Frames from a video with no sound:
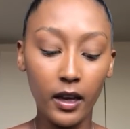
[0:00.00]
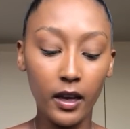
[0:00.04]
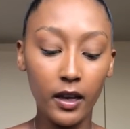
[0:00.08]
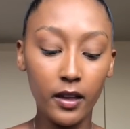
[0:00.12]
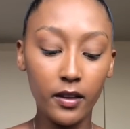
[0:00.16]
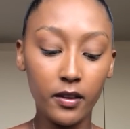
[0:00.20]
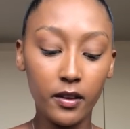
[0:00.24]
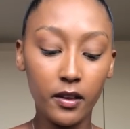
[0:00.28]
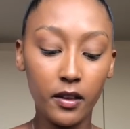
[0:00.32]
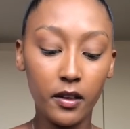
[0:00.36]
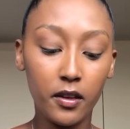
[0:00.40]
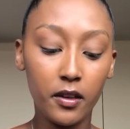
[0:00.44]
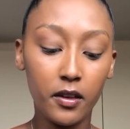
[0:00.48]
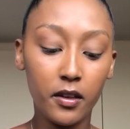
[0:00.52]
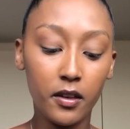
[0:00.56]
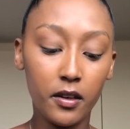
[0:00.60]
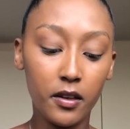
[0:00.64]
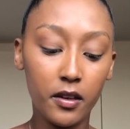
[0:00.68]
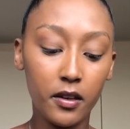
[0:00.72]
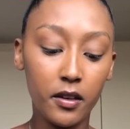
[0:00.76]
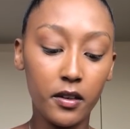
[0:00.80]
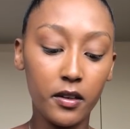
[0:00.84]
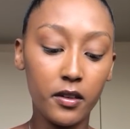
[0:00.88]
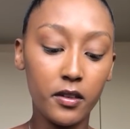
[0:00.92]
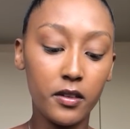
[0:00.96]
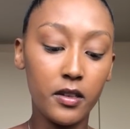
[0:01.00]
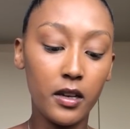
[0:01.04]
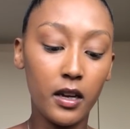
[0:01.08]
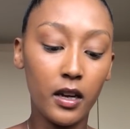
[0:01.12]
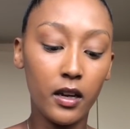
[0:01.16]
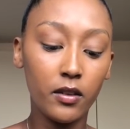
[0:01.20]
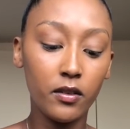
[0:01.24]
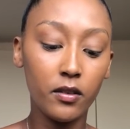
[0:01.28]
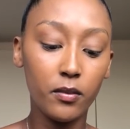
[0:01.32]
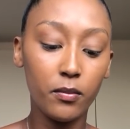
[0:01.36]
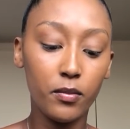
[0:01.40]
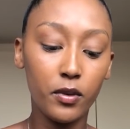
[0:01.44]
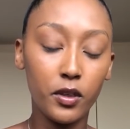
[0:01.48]
and then
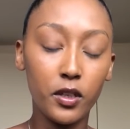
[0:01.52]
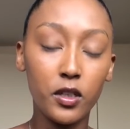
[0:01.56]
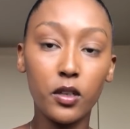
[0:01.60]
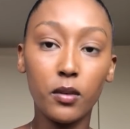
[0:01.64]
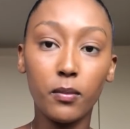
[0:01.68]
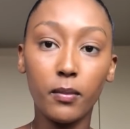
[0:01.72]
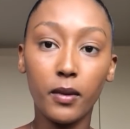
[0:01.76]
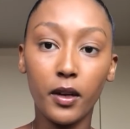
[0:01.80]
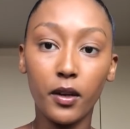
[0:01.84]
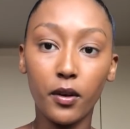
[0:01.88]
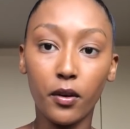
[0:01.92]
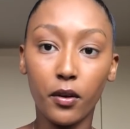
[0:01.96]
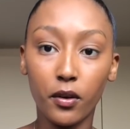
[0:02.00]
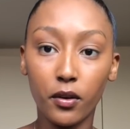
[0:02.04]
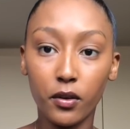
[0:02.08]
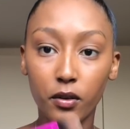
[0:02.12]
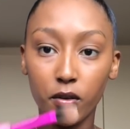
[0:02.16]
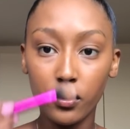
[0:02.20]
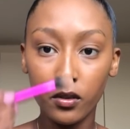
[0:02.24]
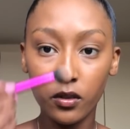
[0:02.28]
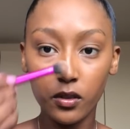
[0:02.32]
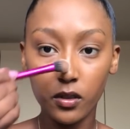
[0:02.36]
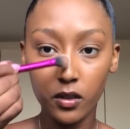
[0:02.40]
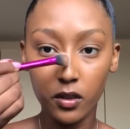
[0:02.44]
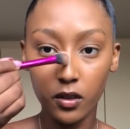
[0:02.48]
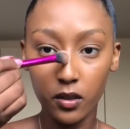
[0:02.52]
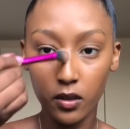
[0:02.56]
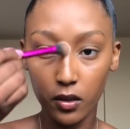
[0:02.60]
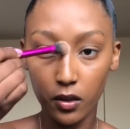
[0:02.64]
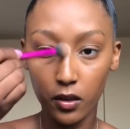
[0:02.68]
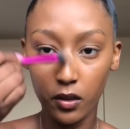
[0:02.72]
down the bridge of my nose,